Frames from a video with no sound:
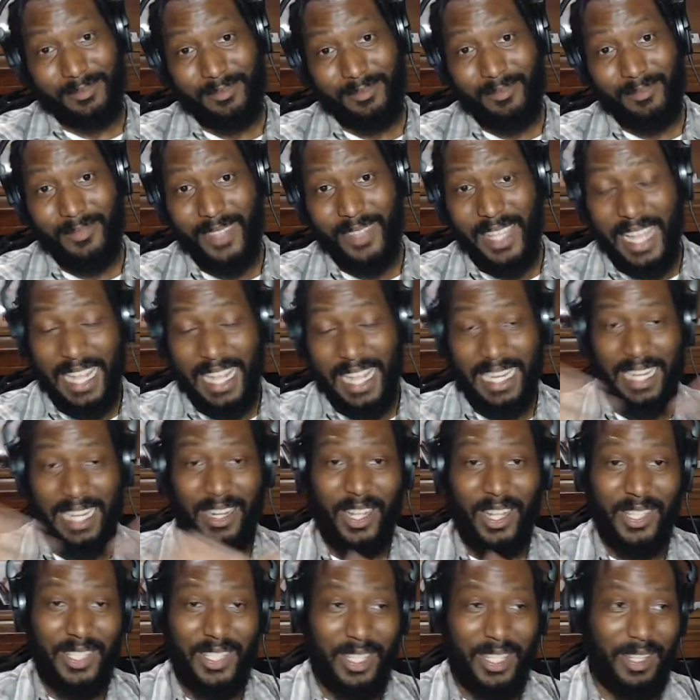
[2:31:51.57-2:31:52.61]
And then
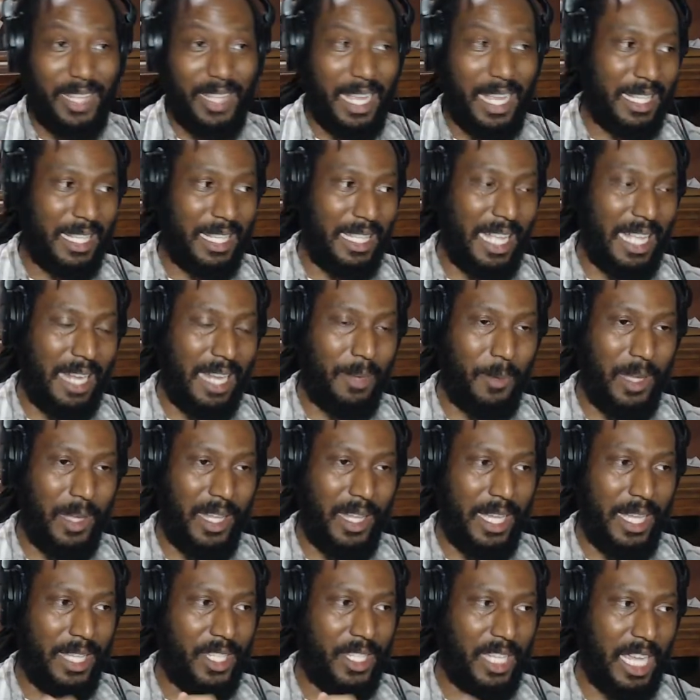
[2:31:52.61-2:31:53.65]
also, like, a lot of well
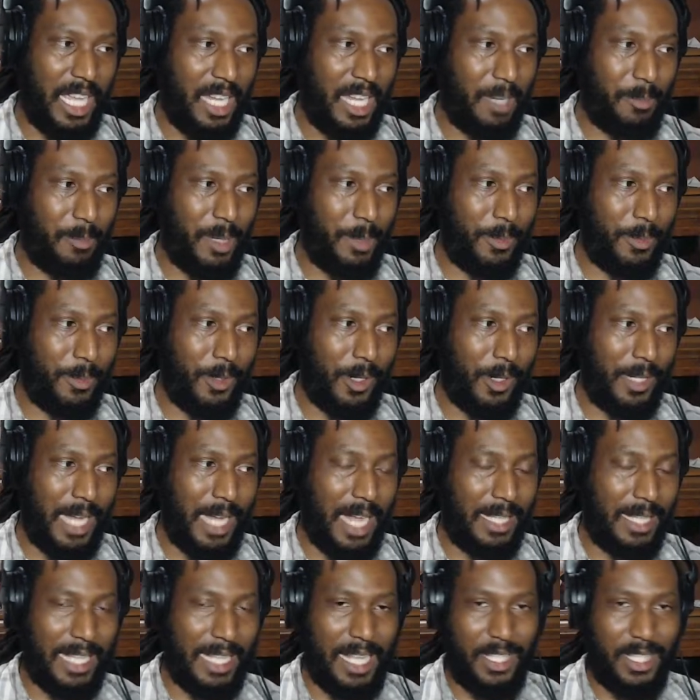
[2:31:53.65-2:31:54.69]
educated people are
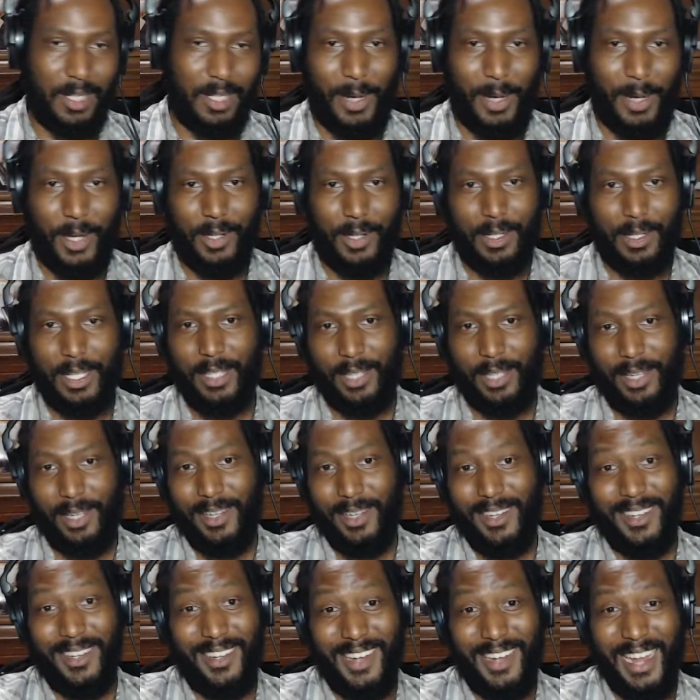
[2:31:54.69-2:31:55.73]
not that smart
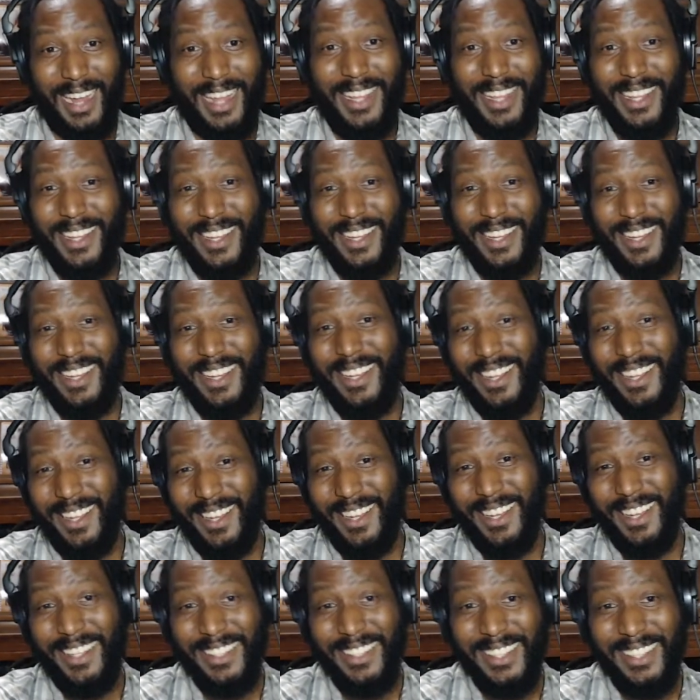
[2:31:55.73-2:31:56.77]
either, right?
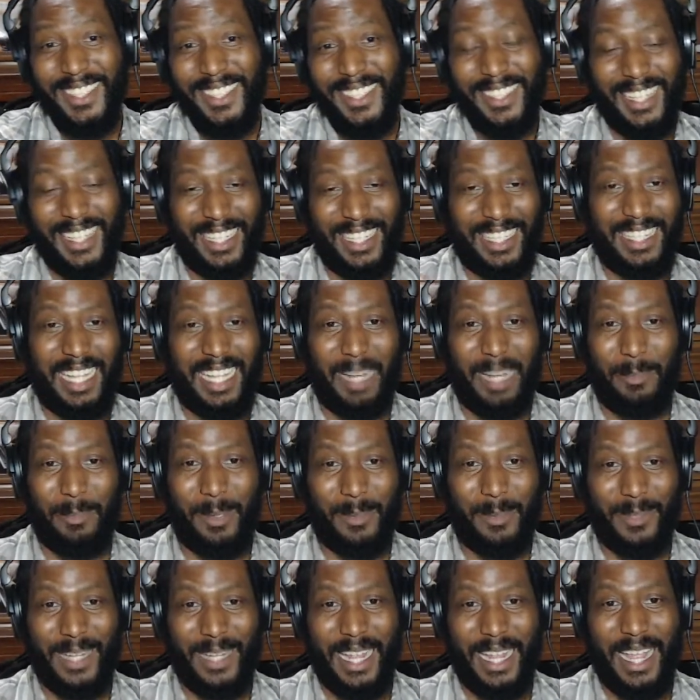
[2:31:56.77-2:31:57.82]
Like, a lot of
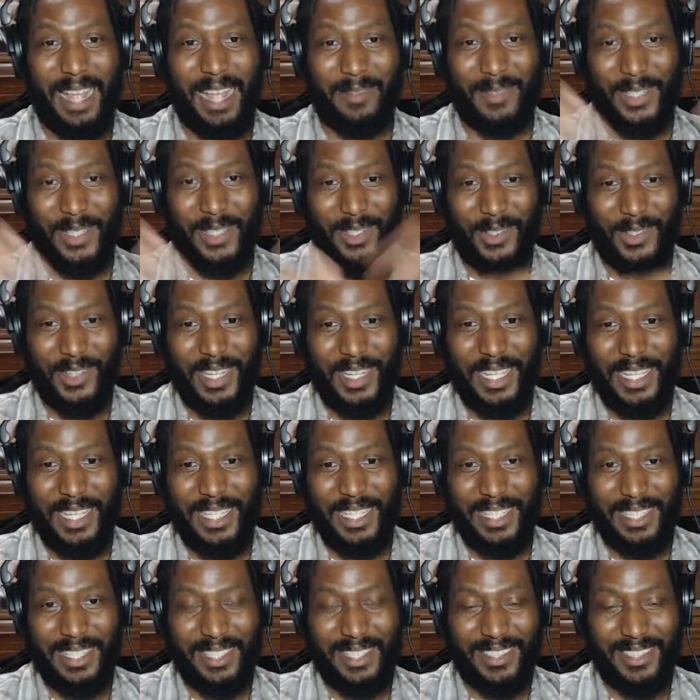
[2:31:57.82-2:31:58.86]
people that have
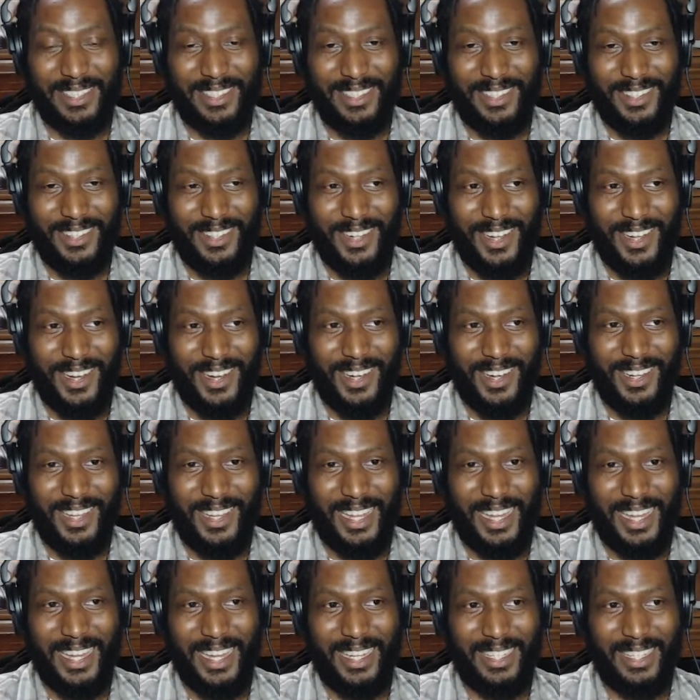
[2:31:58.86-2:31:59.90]
degrees are like,